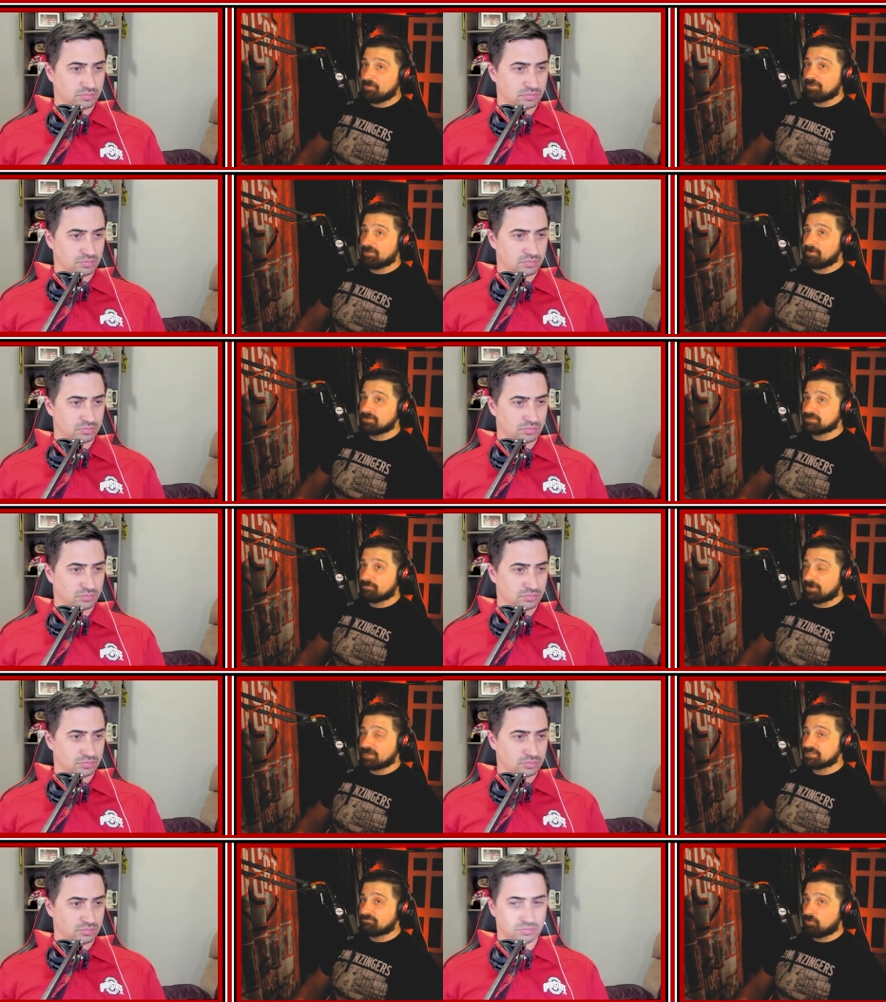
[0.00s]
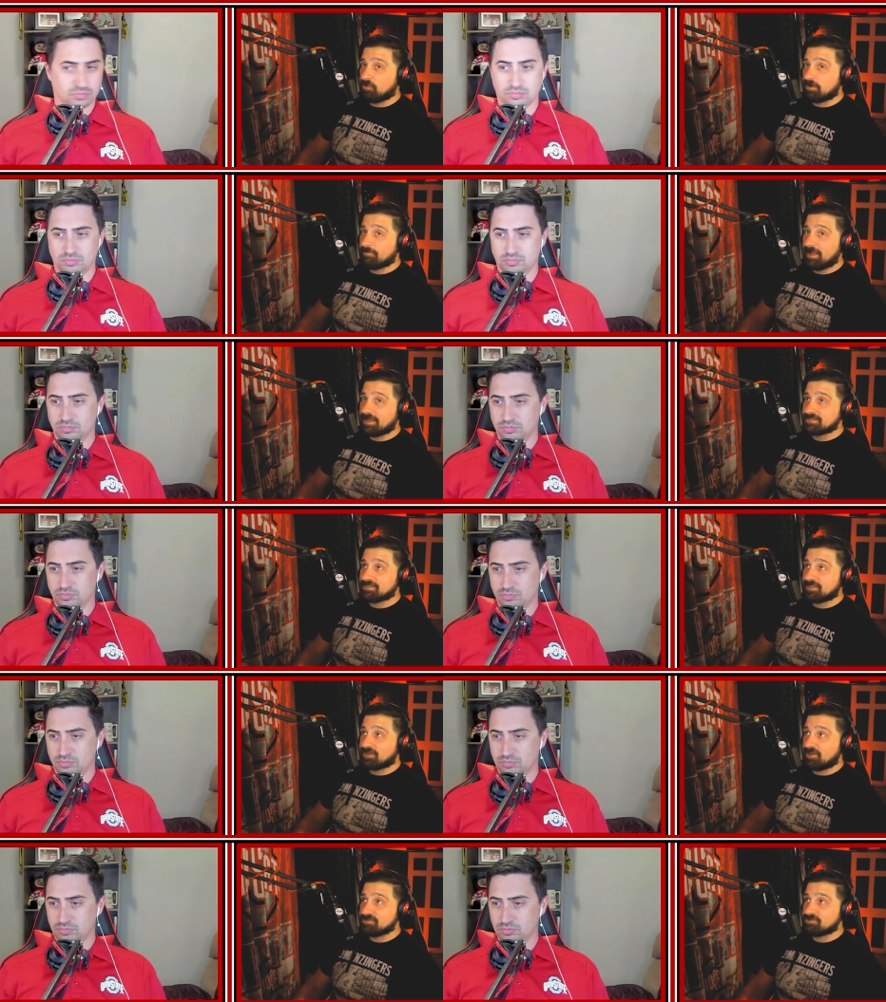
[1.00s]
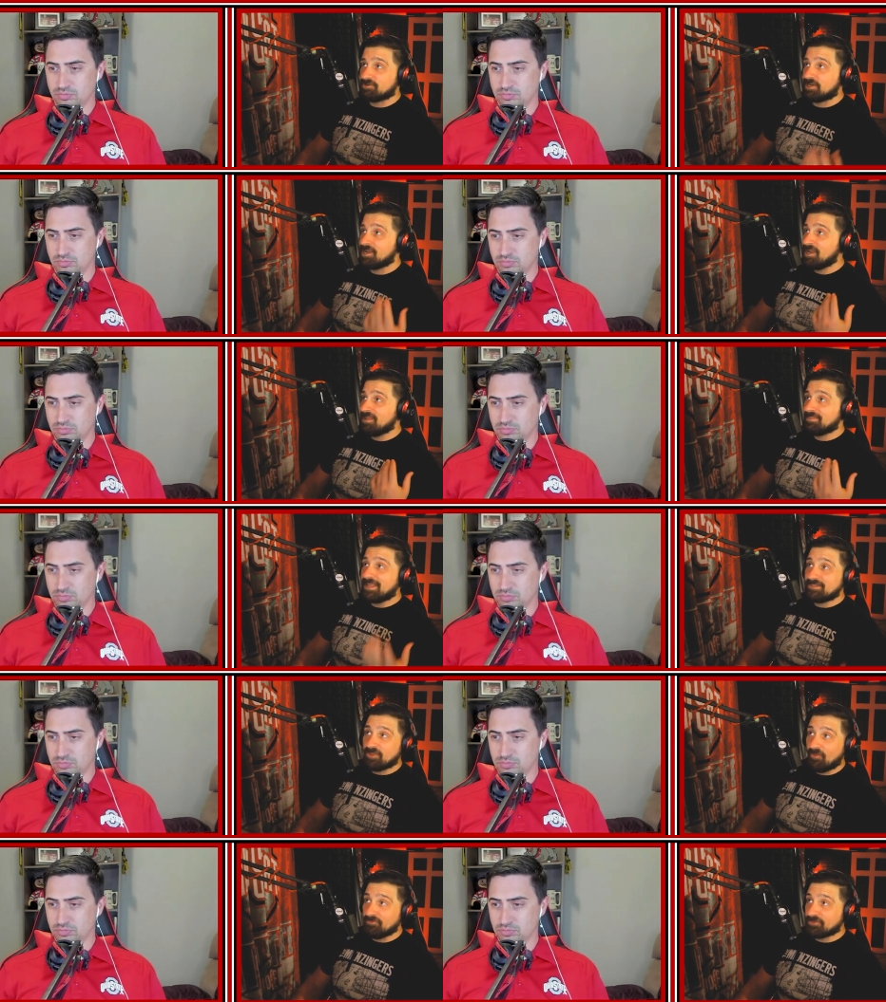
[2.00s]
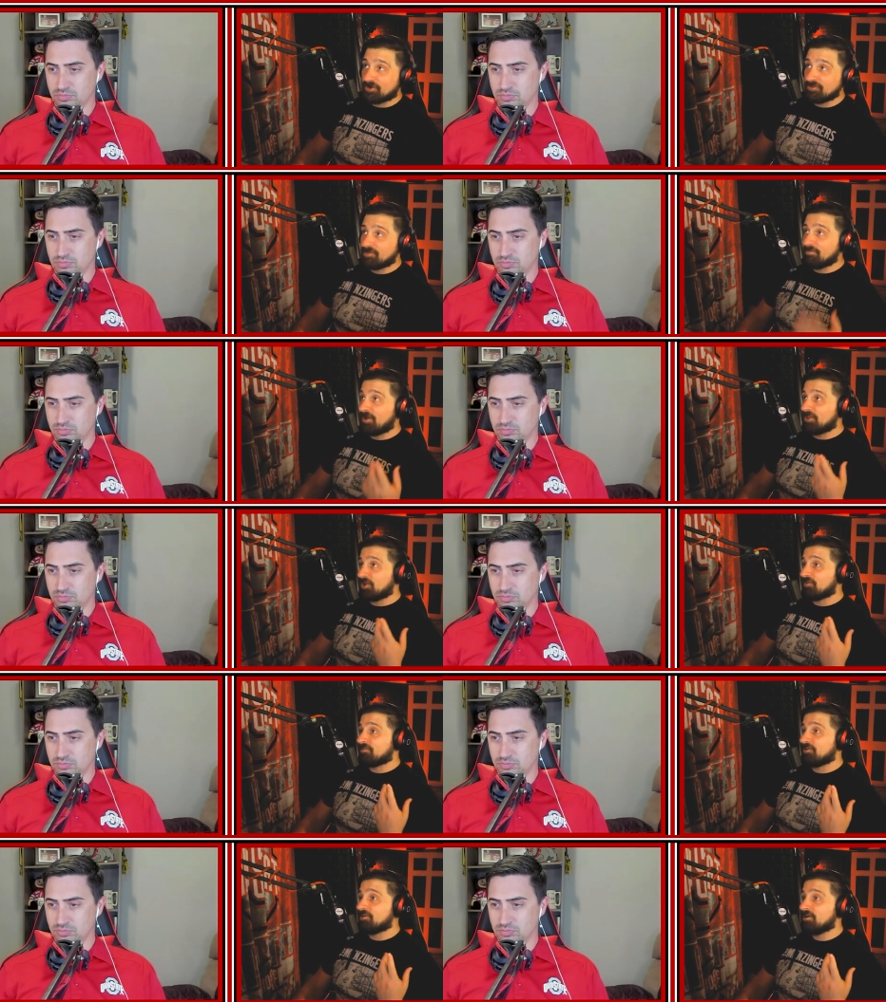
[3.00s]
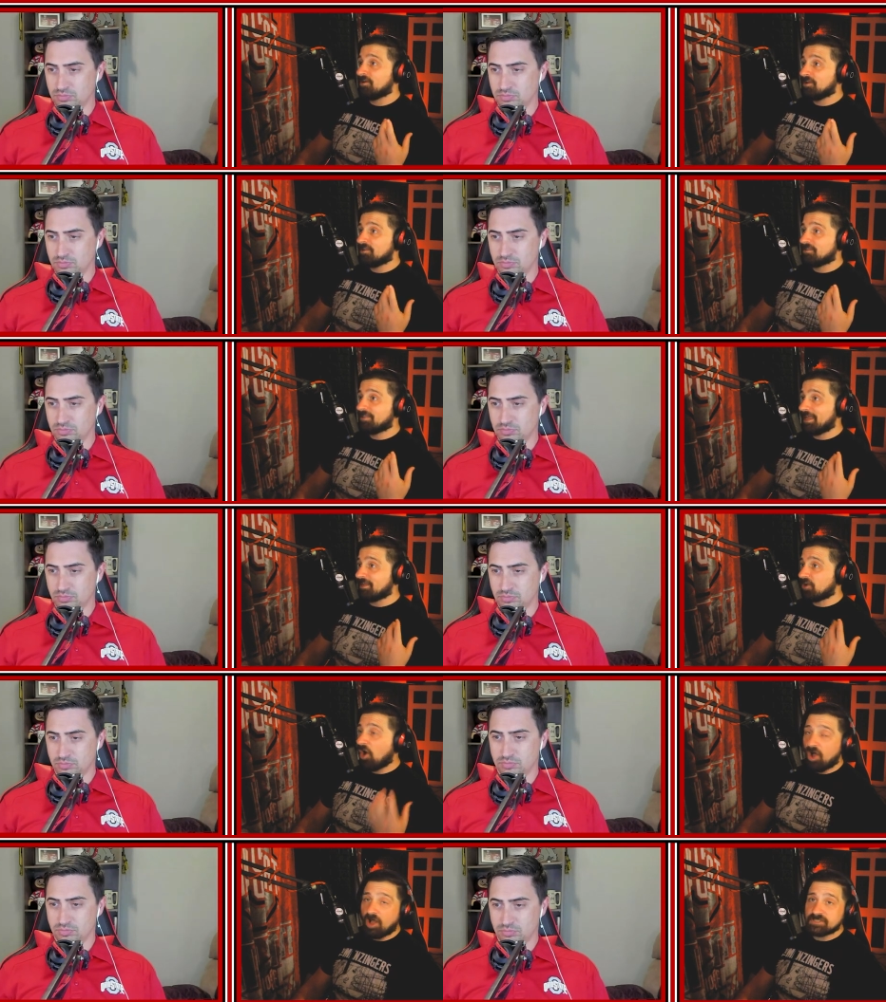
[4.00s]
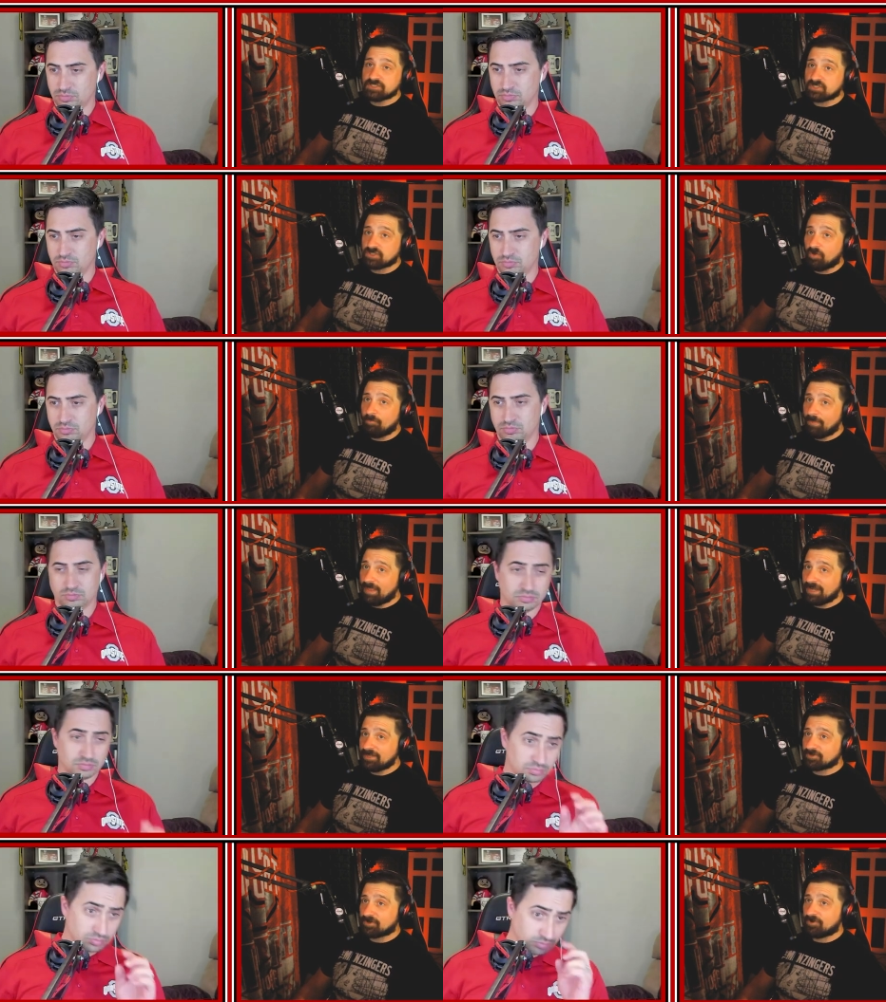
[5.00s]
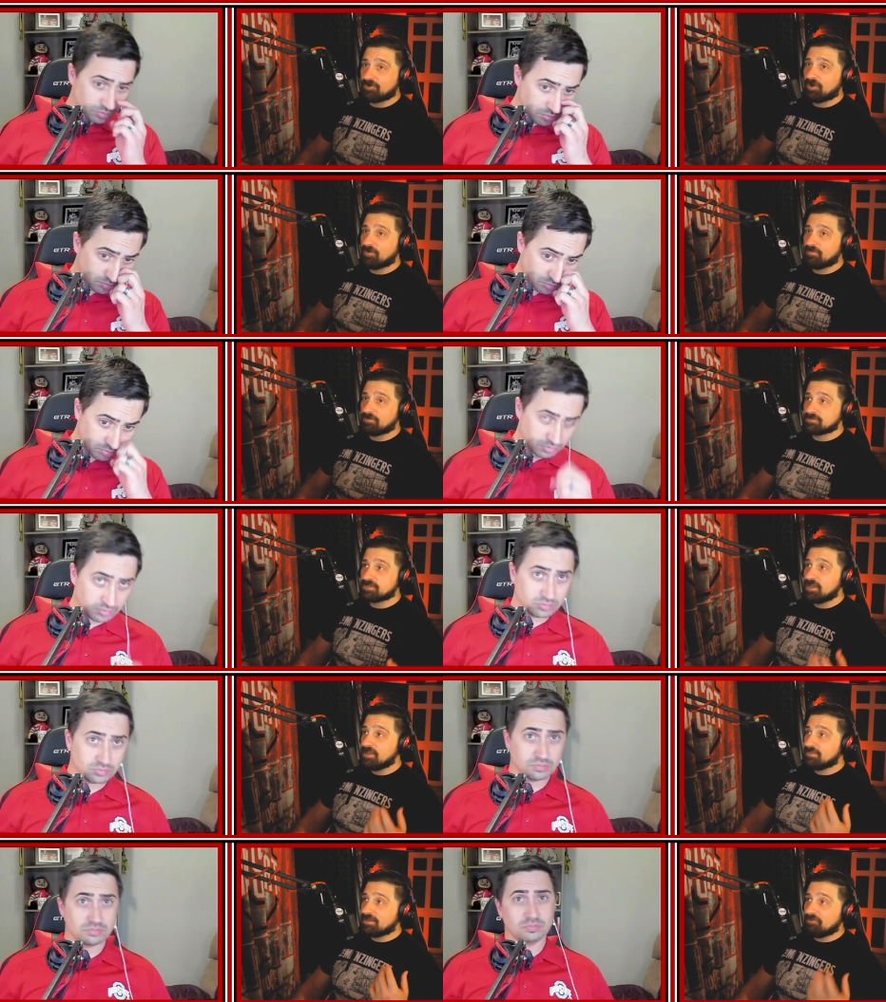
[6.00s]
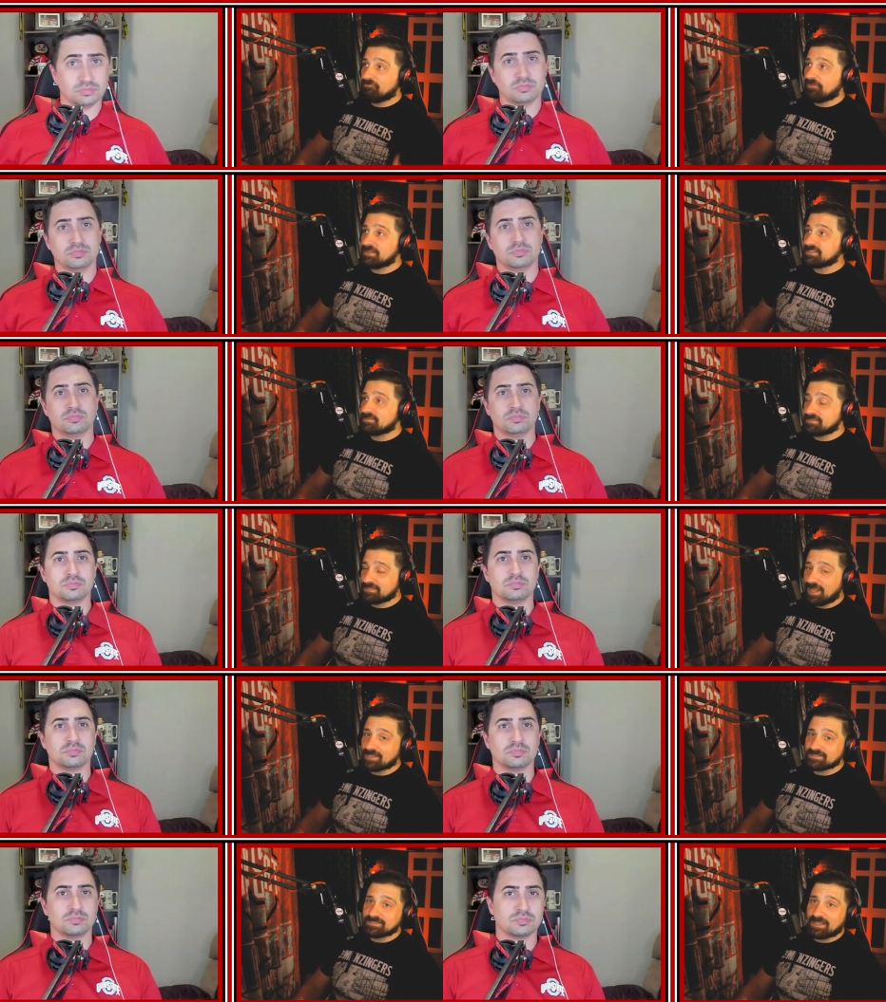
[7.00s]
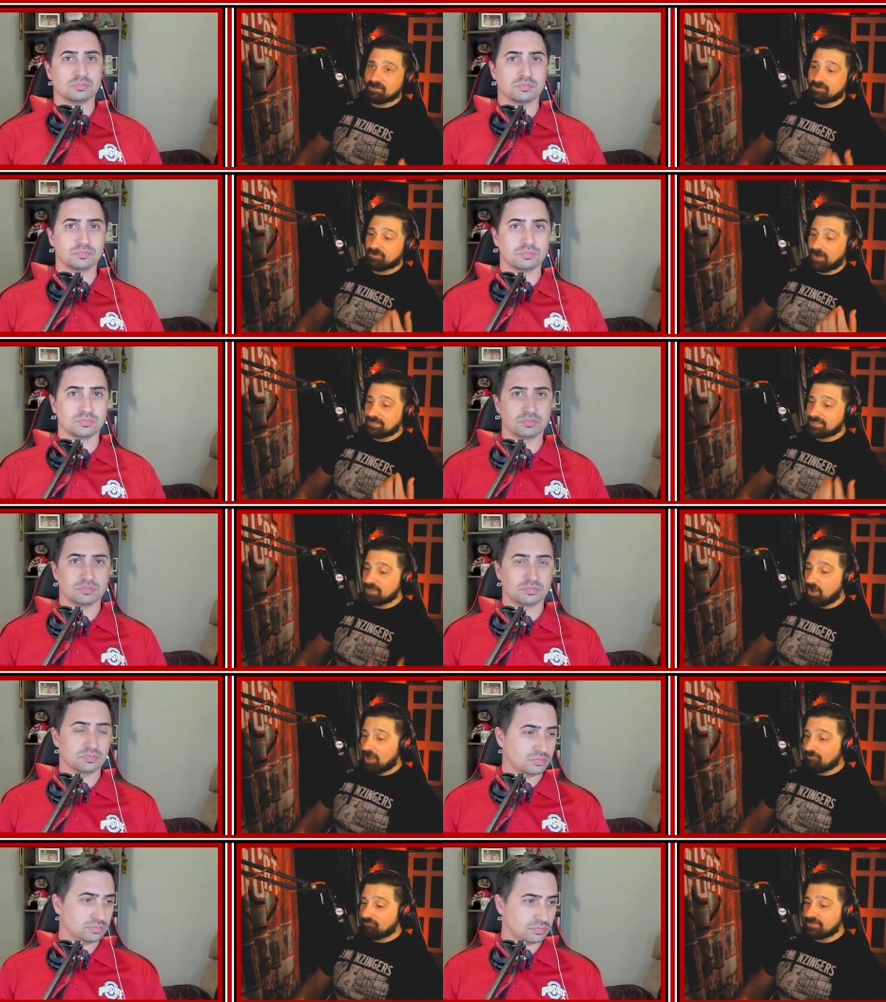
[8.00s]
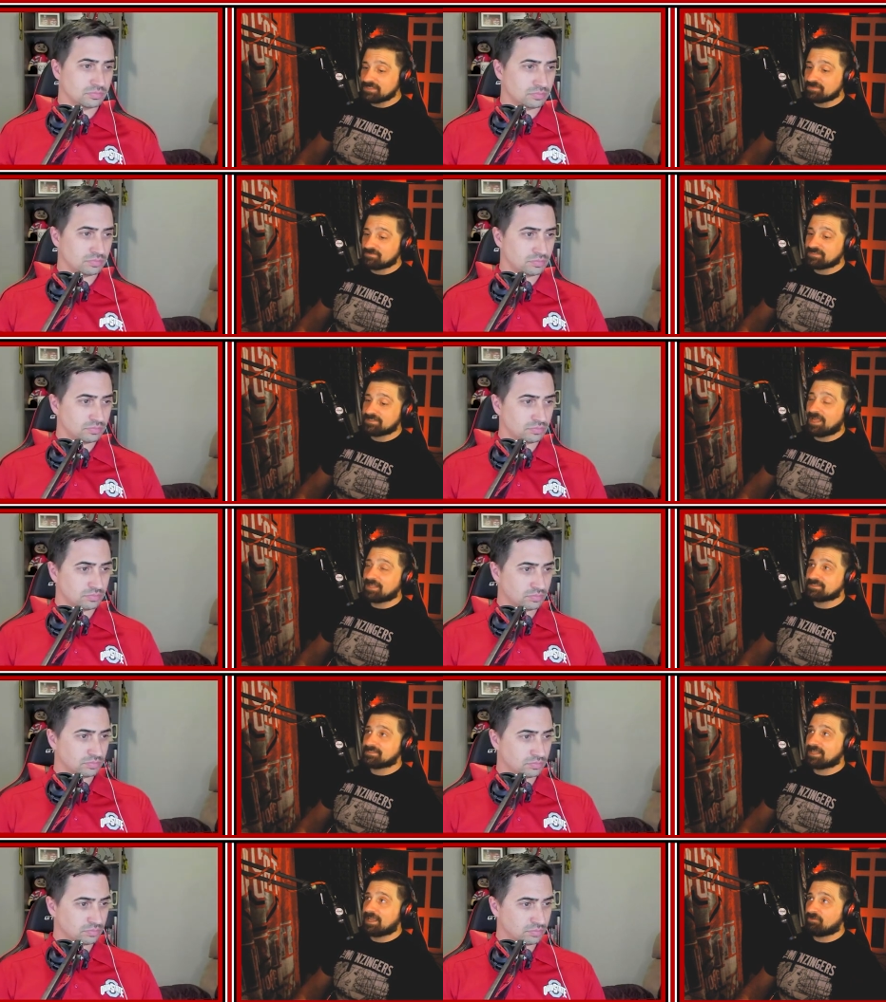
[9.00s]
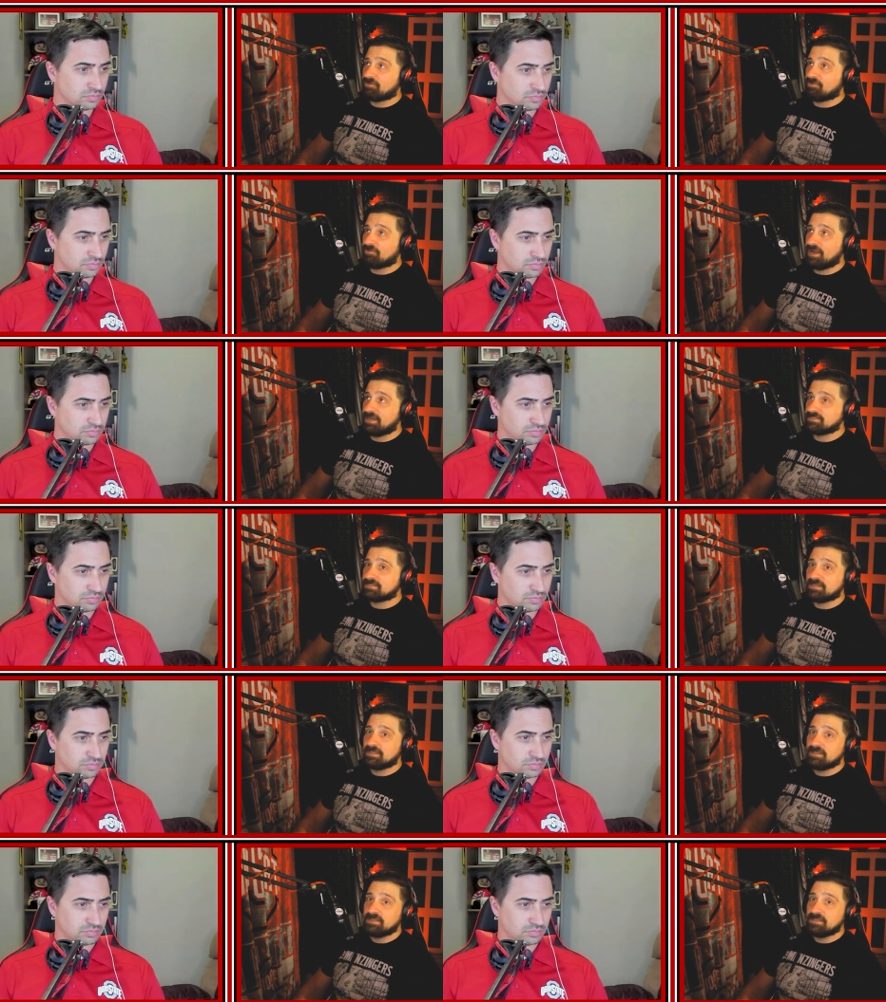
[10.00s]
Speaker 1: one of the most impressive quarterbacks in the country. They don't turn the ball over. They cause so many turnovers. The defensive stats sound great. The offensive stats sound great.